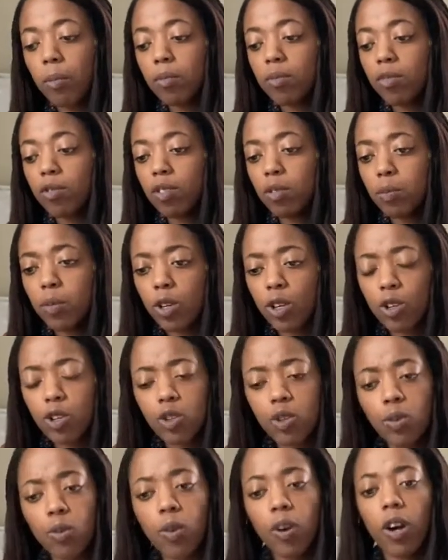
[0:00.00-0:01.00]

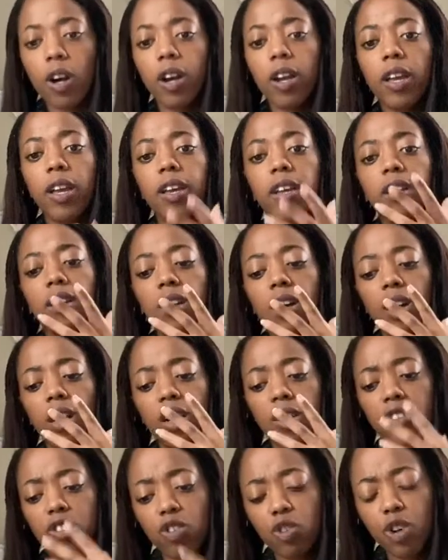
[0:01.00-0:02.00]
spiritual work and
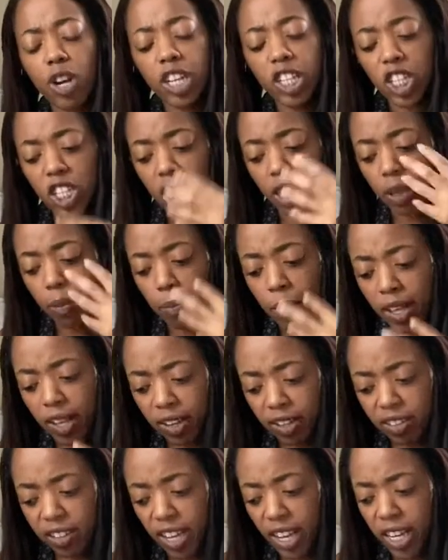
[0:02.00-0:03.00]
stretching and
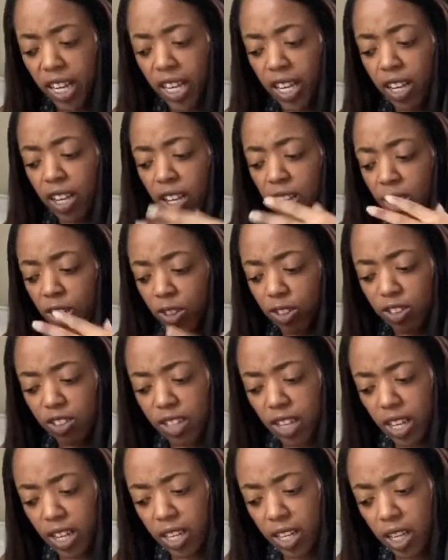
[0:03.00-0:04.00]
meditating and
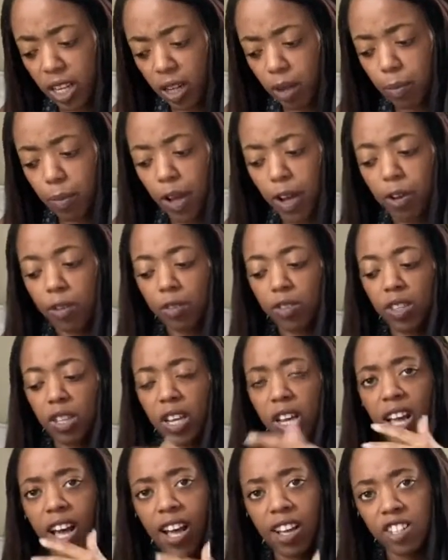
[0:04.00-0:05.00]
understanding about the
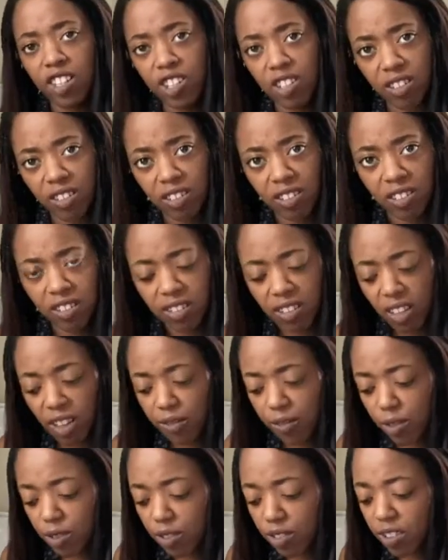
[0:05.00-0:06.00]
consciousness
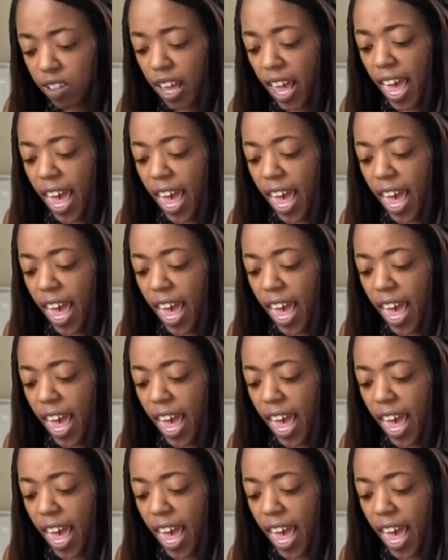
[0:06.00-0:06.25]
levels.